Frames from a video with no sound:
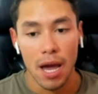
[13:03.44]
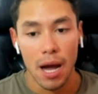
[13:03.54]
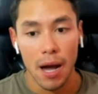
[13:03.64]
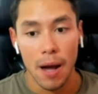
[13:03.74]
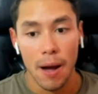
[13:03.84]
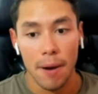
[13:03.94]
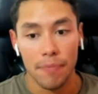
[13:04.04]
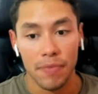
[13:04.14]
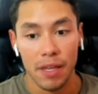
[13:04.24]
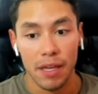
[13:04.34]

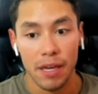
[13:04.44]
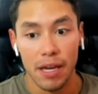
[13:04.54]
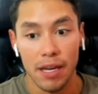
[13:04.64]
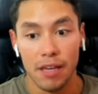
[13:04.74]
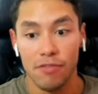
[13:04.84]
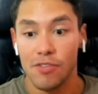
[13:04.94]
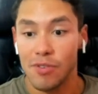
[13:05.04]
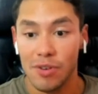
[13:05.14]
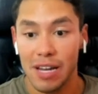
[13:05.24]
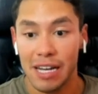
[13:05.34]
And if you
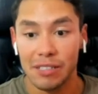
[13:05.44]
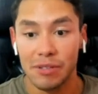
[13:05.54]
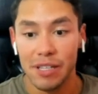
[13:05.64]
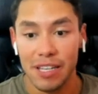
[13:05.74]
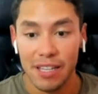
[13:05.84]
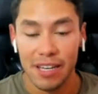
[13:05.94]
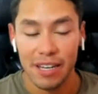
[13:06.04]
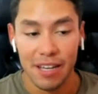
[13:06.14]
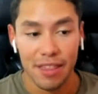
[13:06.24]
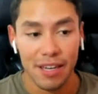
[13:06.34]
don't like 3D,
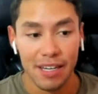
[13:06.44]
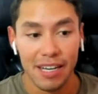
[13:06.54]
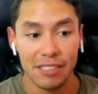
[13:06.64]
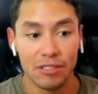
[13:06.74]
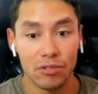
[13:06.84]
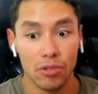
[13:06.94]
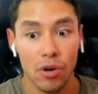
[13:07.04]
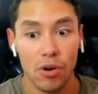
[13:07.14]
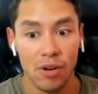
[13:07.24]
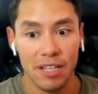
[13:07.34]
then I think like
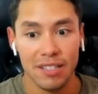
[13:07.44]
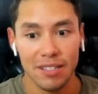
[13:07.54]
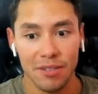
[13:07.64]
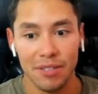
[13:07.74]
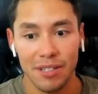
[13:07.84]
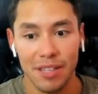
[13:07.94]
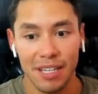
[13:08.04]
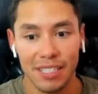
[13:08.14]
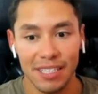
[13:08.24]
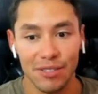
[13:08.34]
draw is another
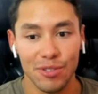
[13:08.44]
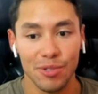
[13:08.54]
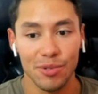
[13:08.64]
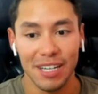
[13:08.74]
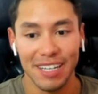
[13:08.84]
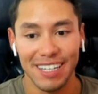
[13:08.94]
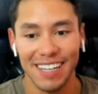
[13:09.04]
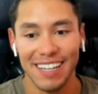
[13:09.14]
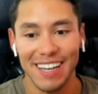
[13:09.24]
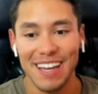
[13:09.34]
thing that you should
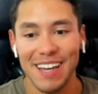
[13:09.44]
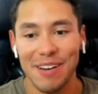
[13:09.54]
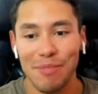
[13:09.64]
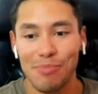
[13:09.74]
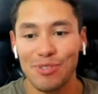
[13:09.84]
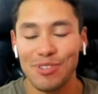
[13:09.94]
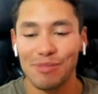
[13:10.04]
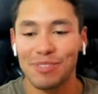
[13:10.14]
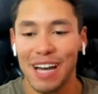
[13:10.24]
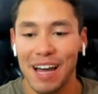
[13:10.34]
like put
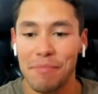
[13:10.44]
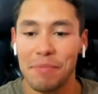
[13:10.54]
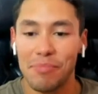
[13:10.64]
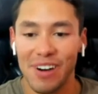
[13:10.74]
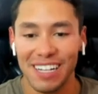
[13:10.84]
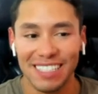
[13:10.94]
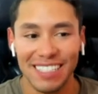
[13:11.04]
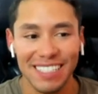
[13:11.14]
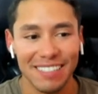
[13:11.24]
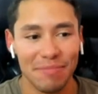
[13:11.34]
some time in
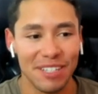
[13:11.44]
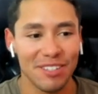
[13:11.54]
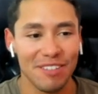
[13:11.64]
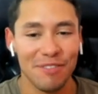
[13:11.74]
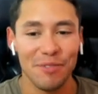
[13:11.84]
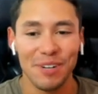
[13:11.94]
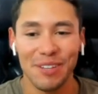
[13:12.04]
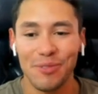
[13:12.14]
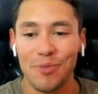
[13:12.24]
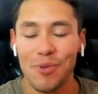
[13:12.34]
practice, because if you want
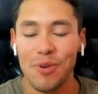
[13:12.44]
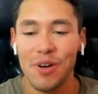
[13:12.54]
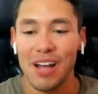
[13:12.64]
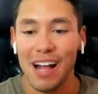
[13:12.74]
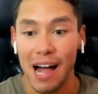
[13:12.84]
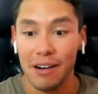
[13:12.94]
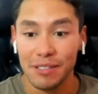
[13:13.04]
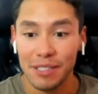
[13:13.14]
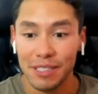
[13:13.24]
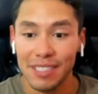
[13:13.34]
to do
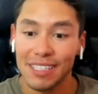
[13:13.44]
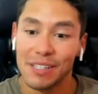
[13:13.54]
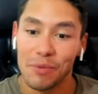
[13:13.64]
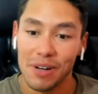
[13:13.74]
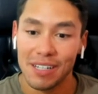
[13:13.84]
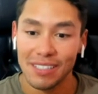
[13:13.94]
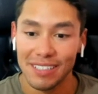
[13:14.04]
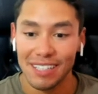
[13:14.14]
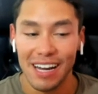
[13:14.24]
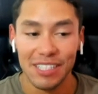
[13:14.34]
characters that the
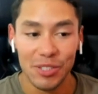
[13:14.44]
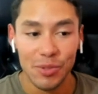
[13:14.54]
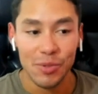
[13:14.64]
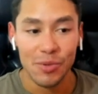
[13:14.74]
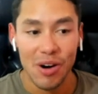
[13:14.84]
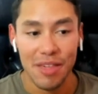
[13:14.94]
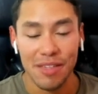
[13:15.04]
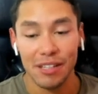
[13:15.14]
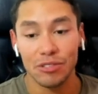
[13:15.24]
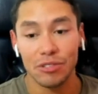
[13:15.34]
ones I do, I
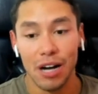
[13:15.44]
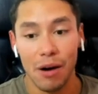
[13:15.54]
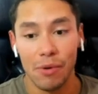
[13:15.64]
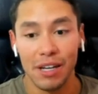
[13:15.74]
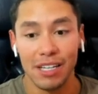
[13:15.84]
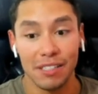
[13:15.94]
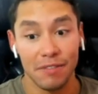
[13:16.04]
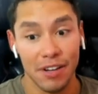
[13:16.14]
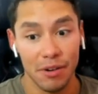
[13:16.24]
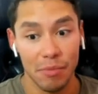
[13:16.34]
think drawing is
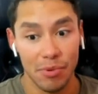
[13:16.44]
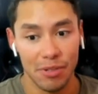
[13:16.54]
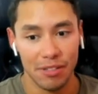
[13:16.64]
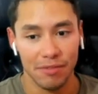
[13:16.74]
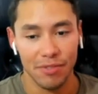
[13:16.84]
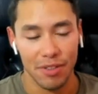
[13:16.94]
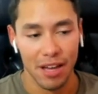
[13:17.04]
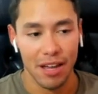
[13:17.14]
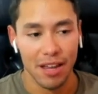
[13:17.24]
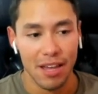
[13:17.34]
very important for
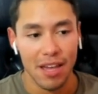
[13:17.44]
that.